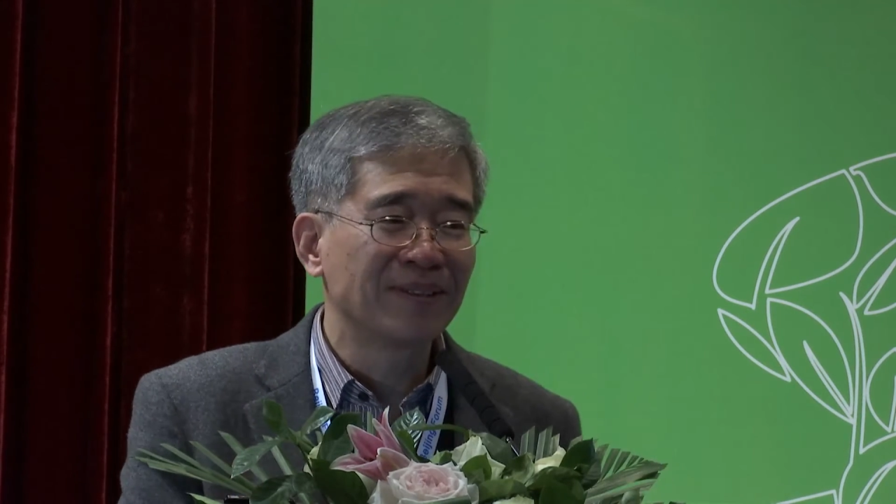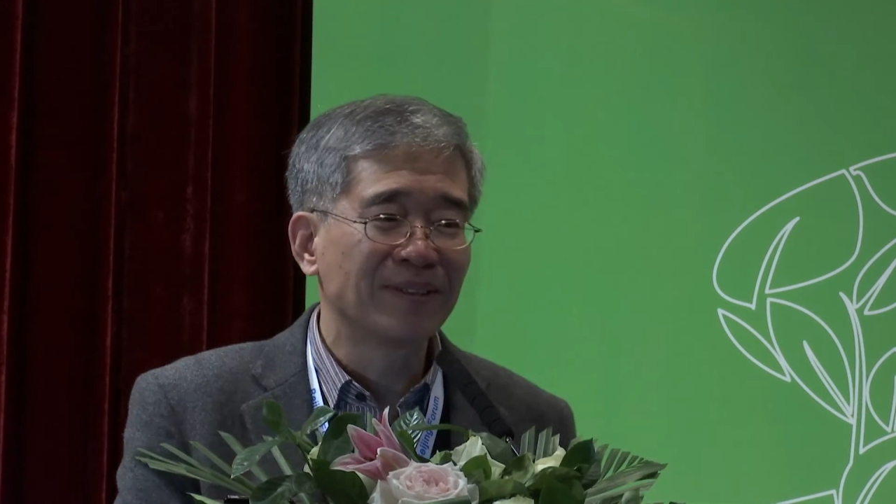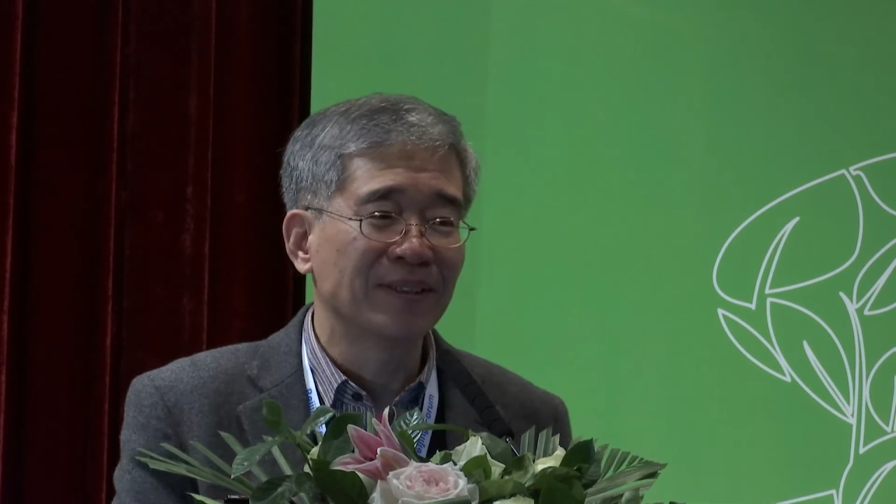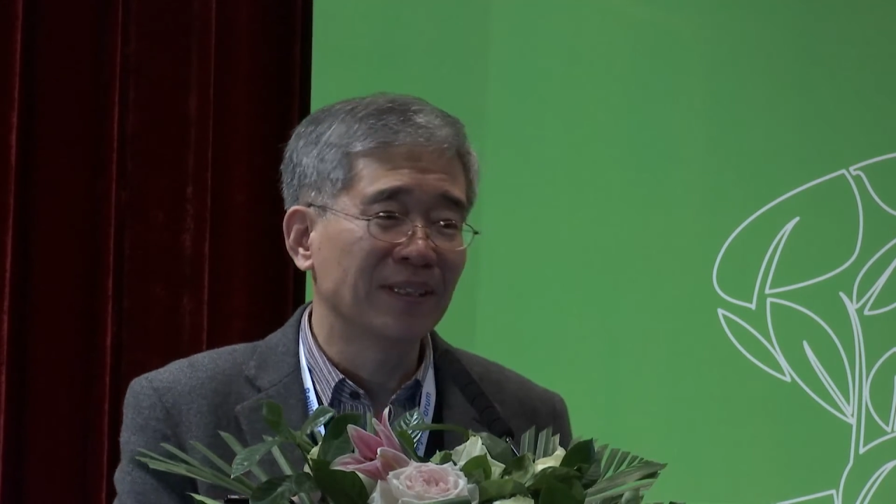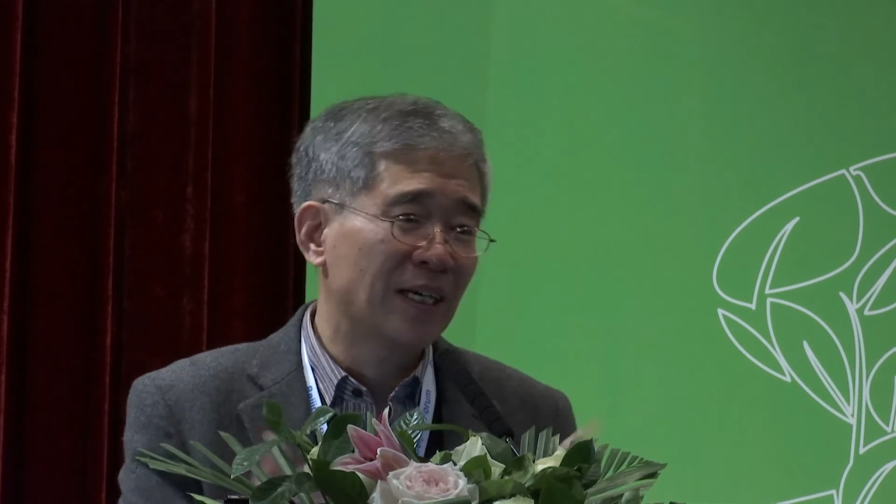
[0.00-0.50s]

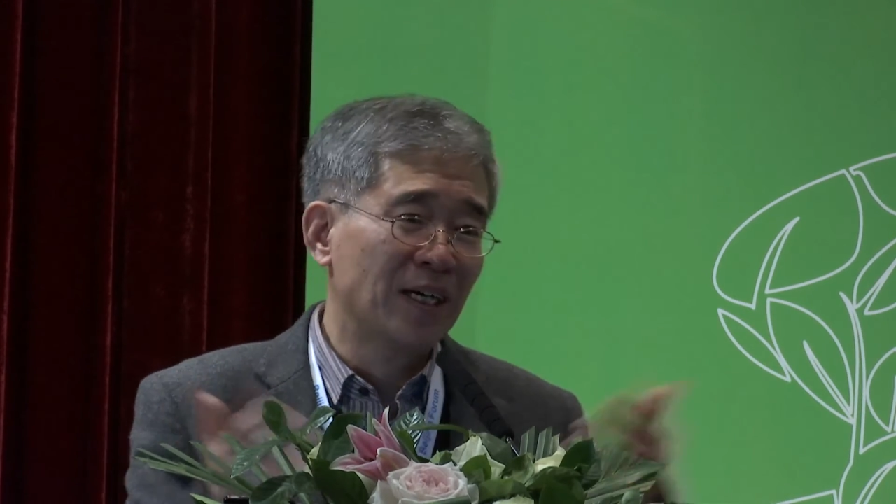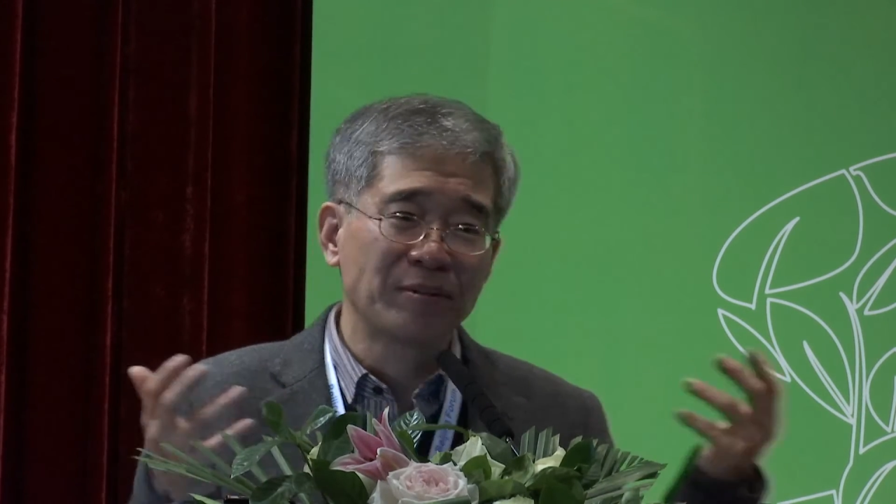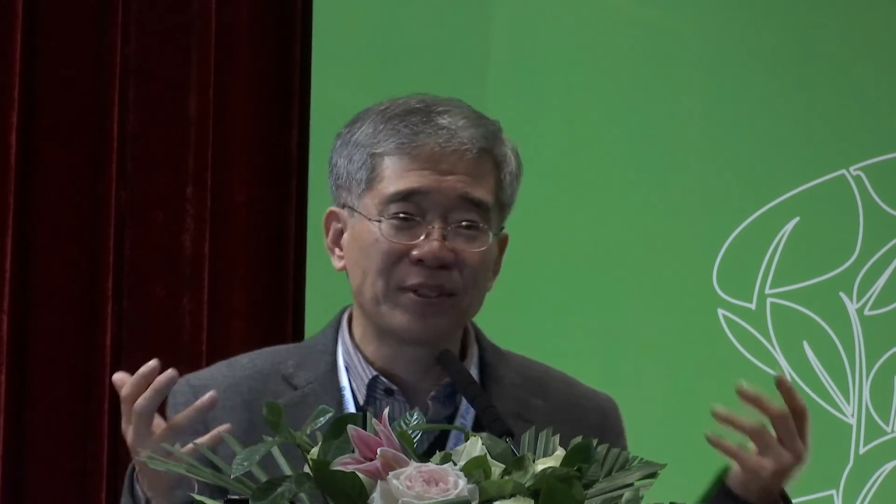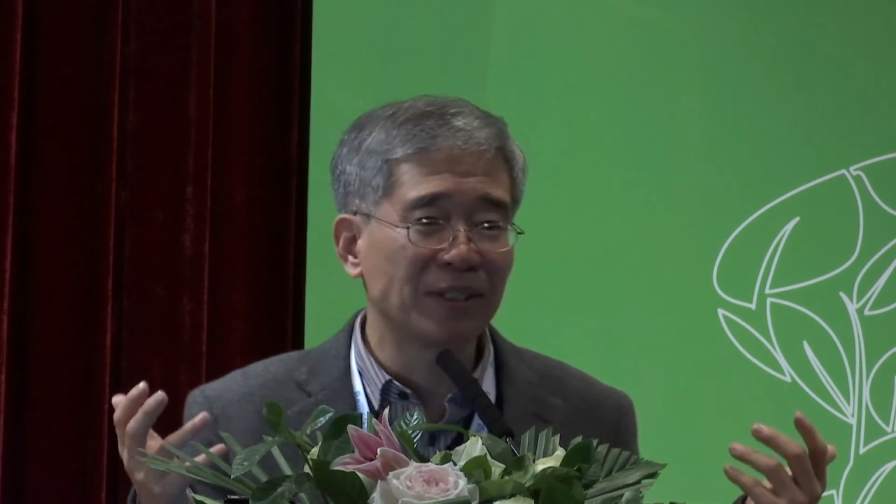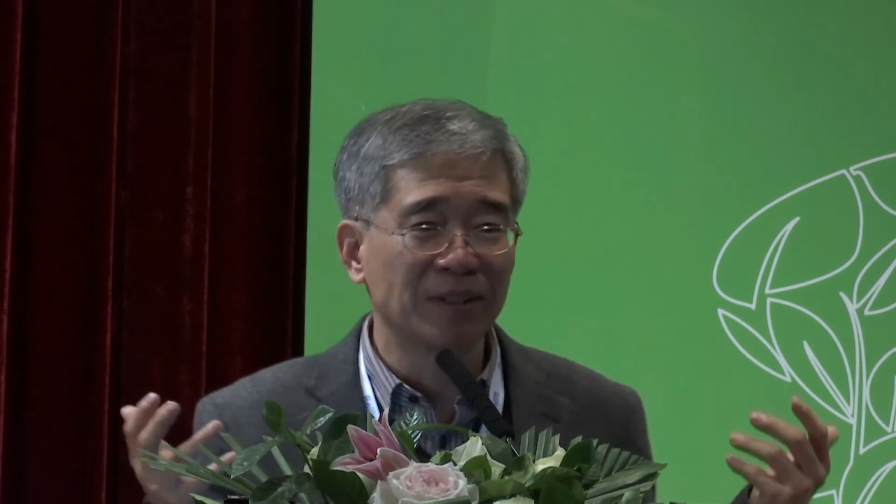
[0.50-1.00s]
so
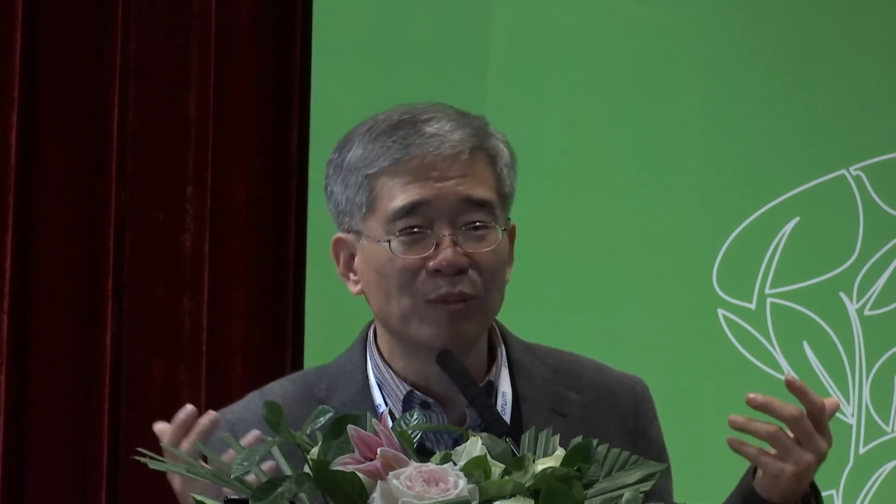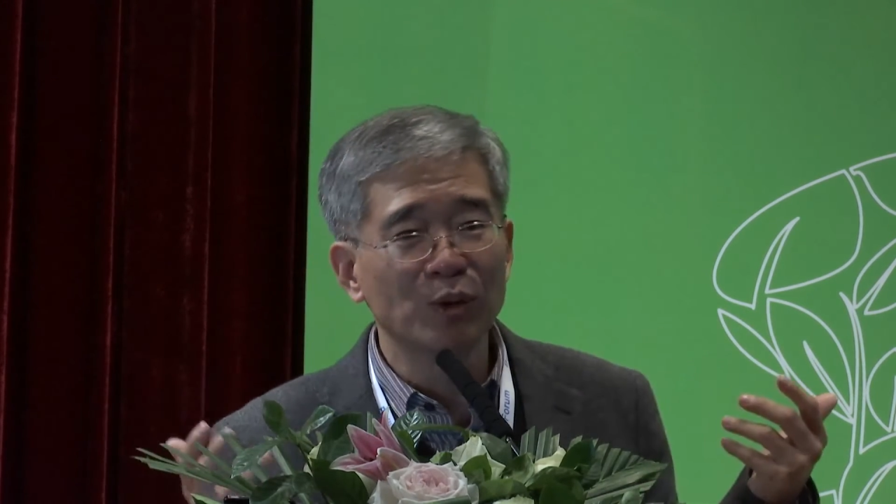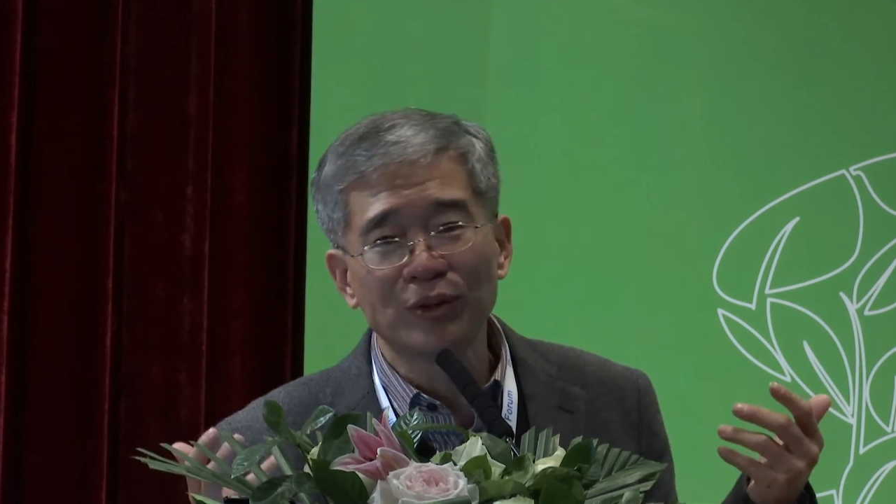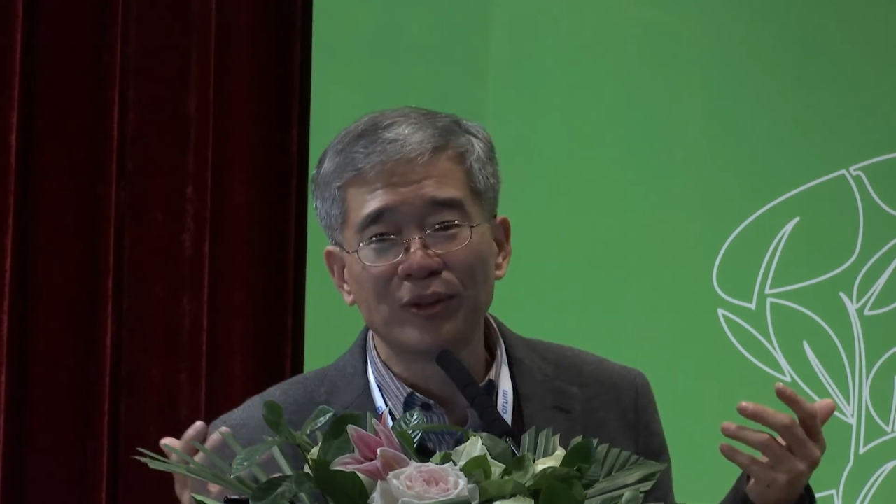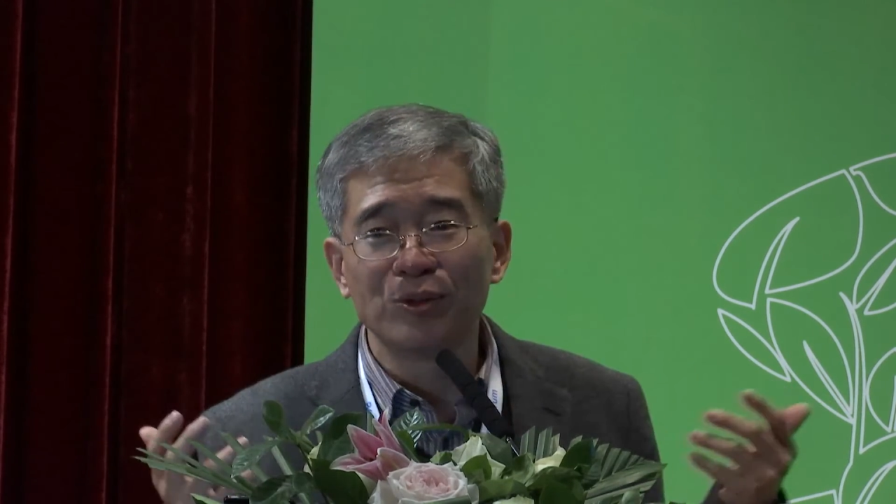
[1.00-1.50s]
economists
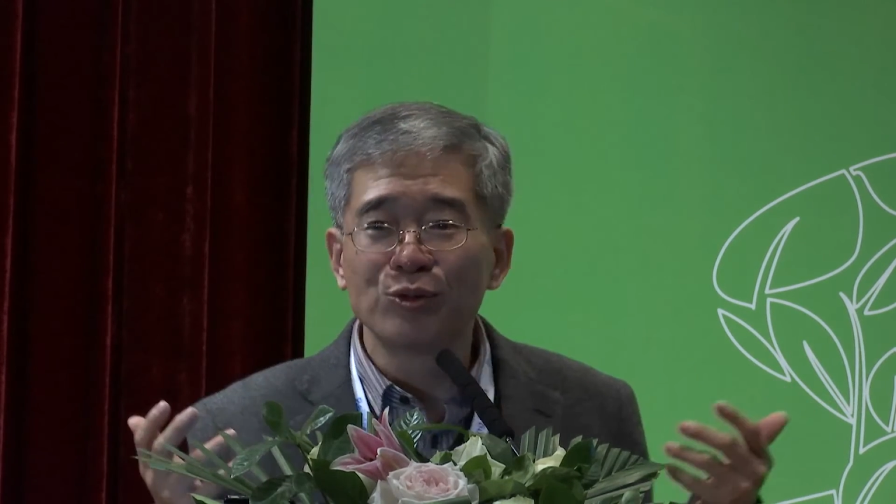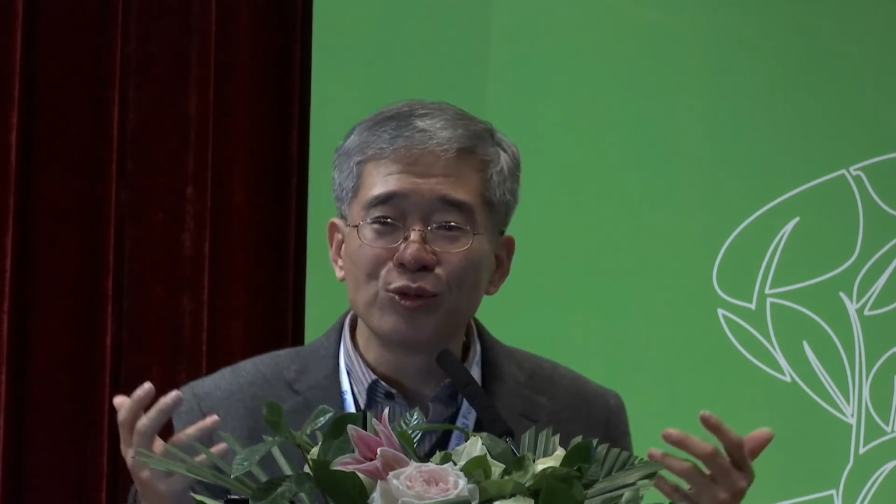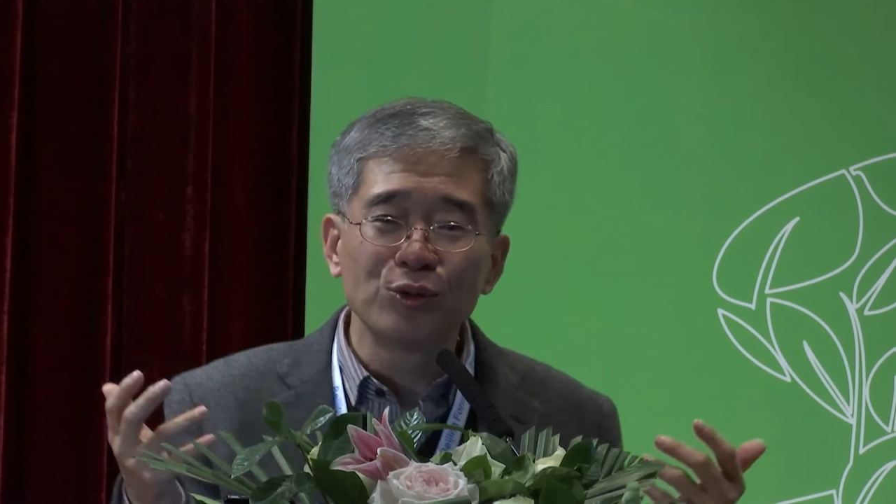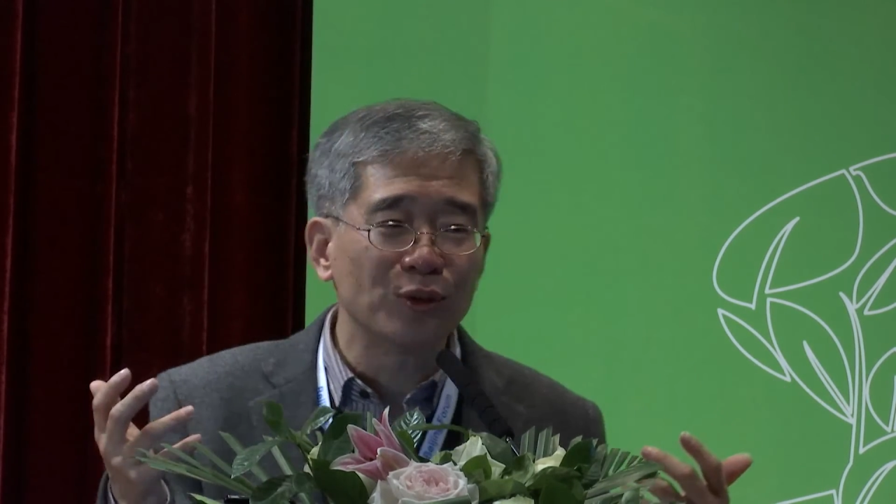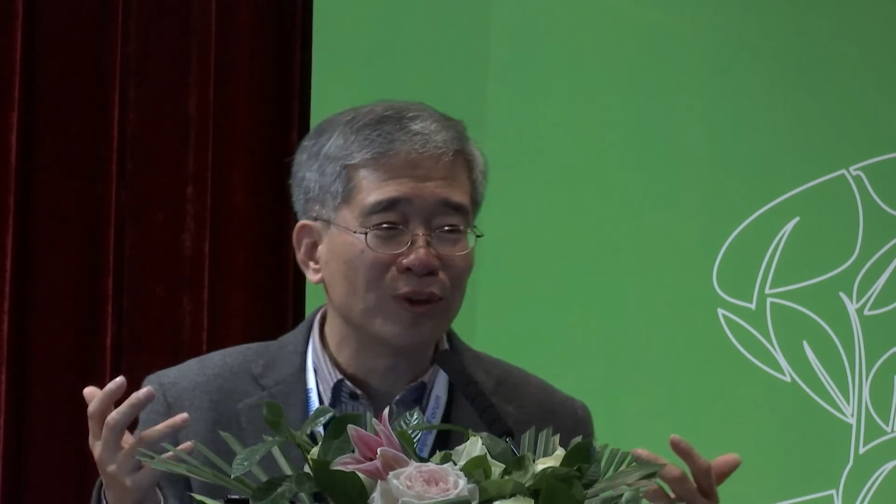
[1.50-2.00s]
mostly
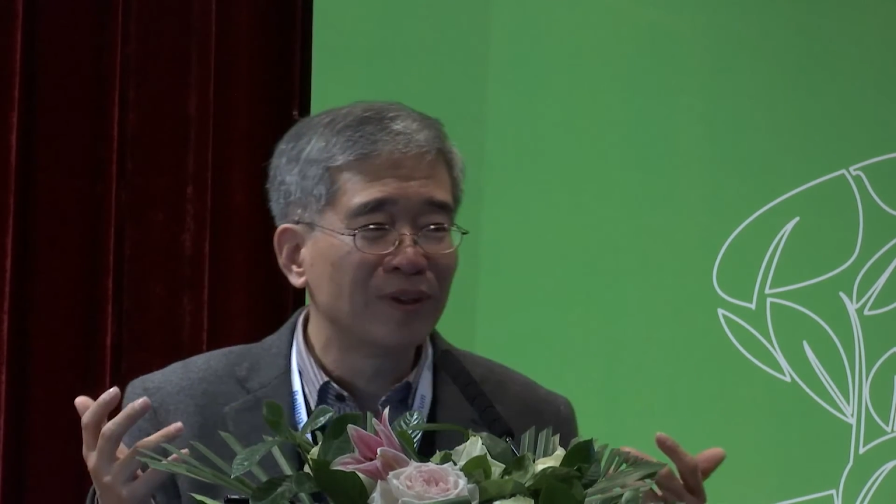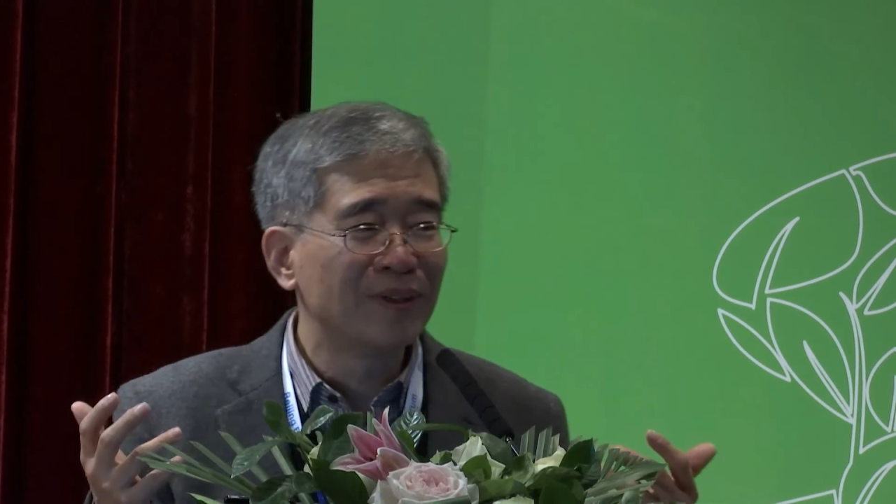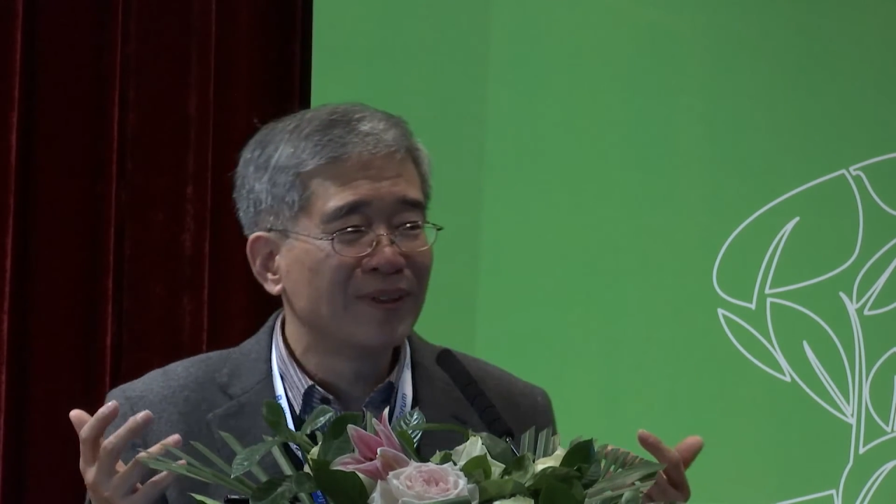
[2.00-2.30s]
do